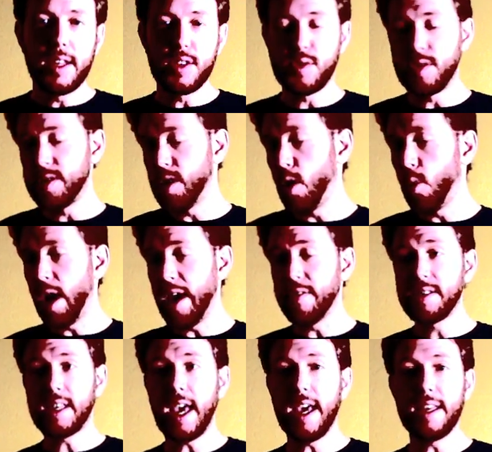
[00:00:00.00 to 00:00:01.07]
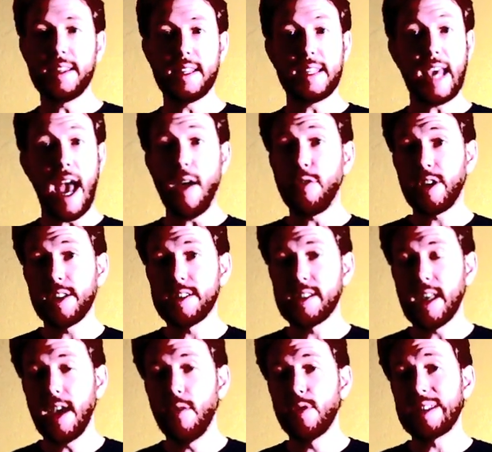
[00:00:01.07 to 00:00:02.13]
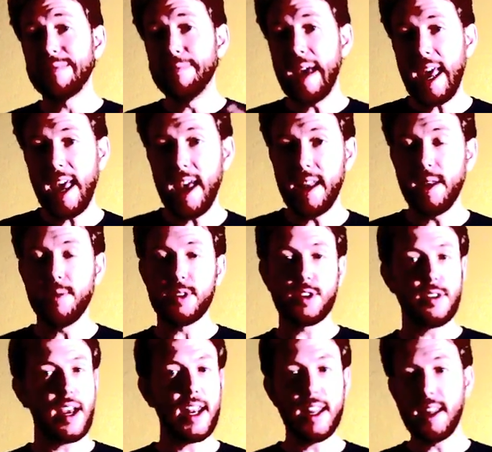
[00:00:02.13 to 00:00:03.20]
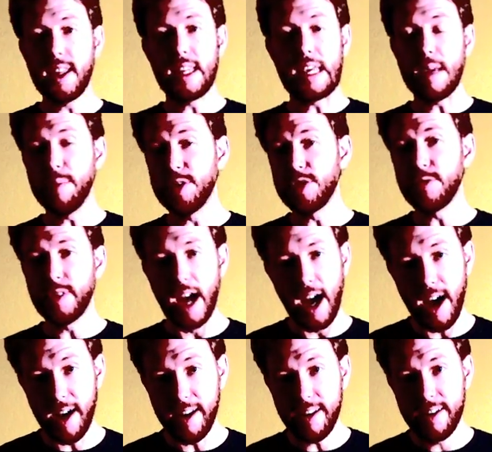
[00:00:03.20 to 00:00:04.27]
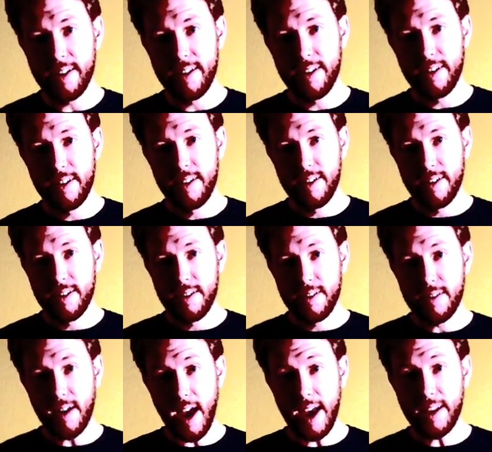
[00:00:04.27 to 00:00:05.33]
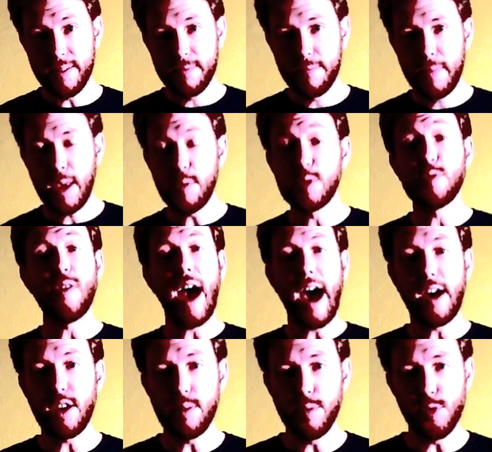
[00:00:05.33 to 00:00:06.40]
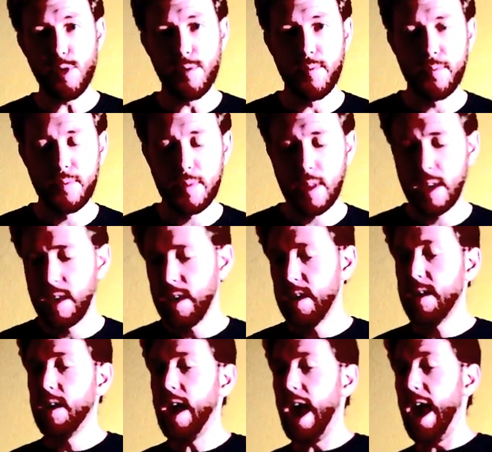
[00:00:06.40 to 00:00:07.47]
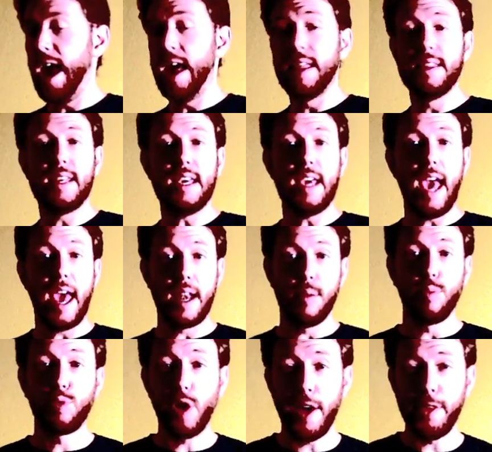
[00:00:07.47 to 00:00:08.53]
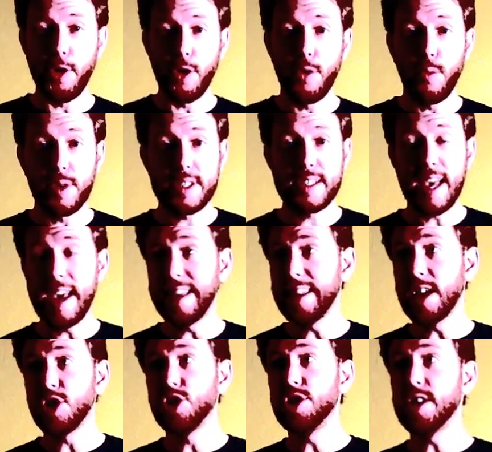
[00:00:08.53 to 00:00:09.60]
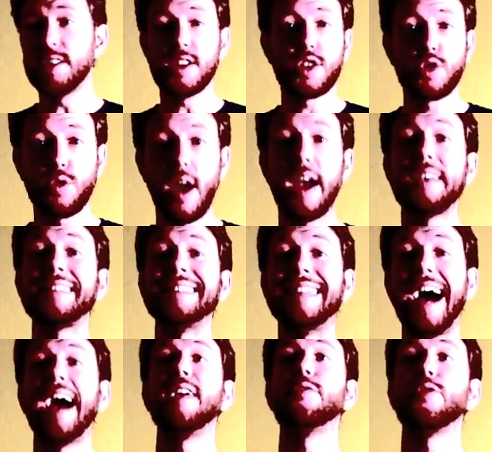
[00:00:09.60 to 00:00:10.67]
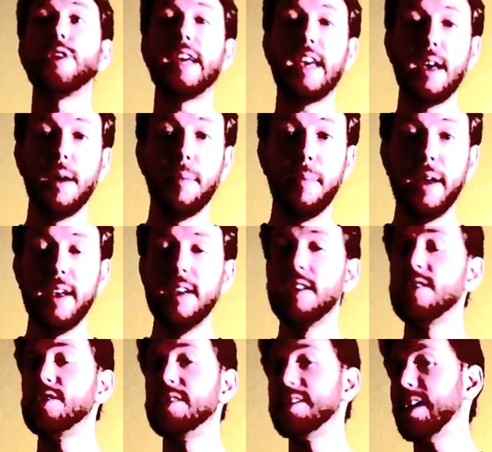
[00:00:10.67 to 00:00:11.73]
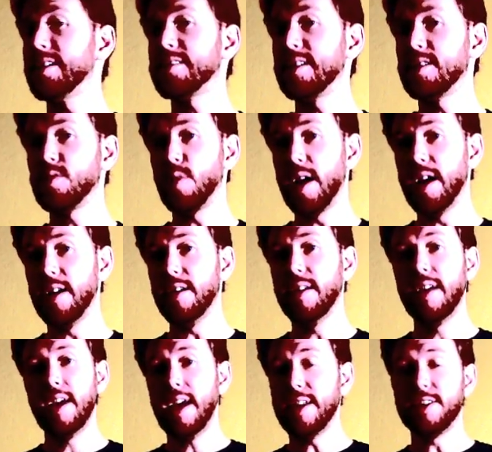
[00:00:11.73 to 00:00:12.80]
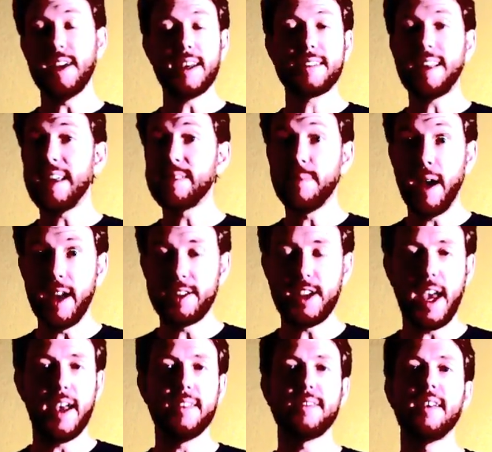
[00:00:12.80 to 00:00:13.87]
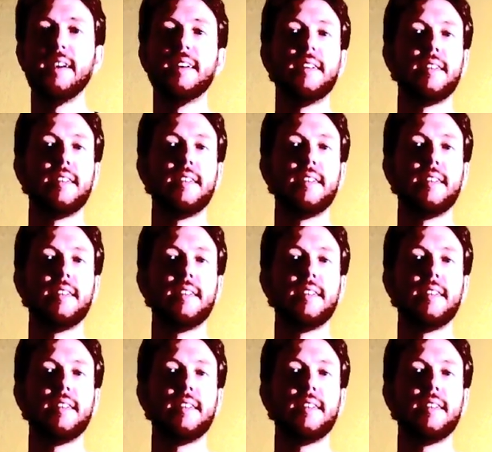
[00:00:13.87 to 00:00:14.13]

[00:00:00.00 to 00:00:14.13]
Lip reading: This was their way of saying that the African slave was a man. He was created in the image of God, right? He was valuable. And a brother was saying that Jesus Christ died for him just as well, just as much as